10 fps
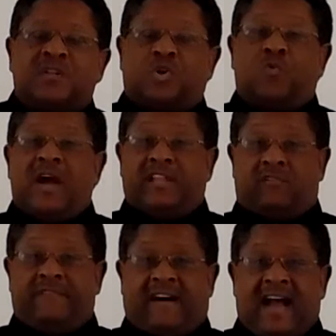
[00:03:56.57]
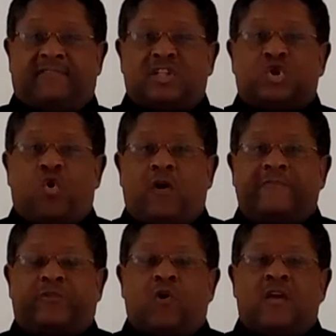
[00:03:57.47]
to where the revival is
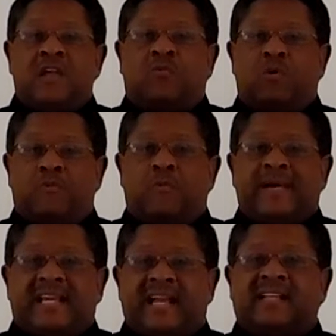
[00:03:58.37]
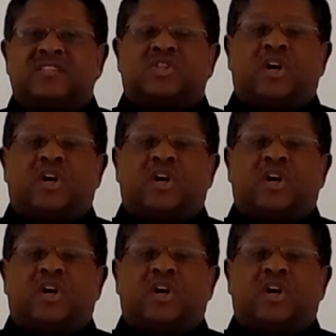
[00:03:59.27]
going forth. We will begin